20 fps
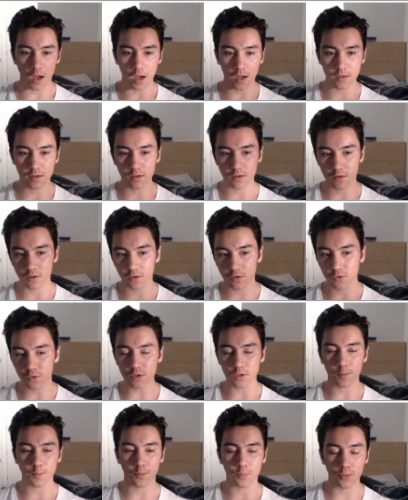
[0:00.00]
And the
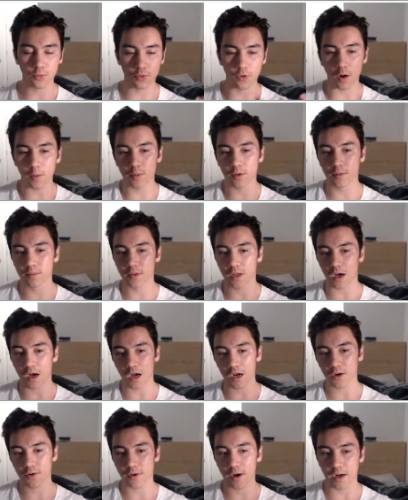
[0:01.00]
sort of problem problem that
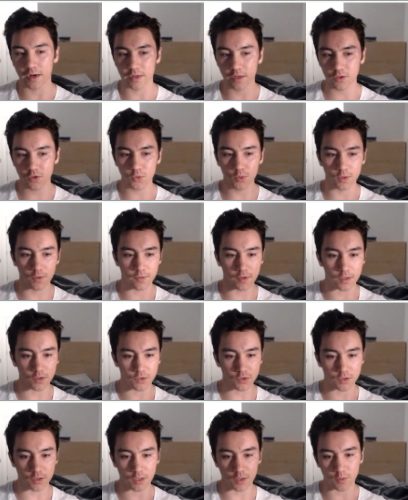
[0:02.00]
I ran into
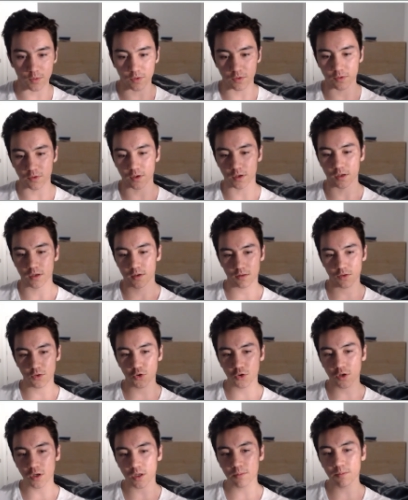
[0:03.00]
eventually was that
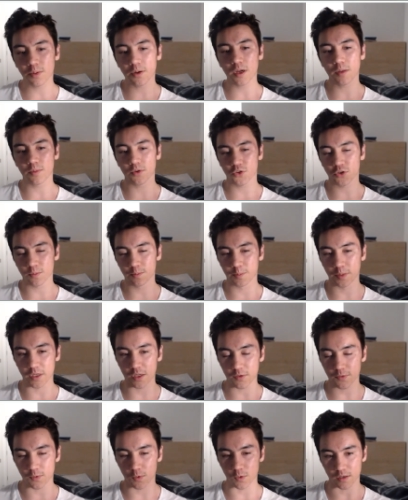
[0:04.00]
you couldn't play bishop
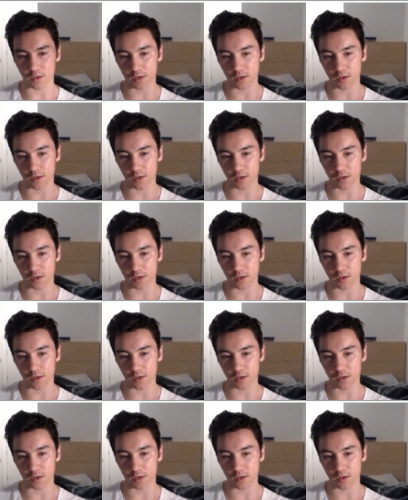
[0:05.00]
b4.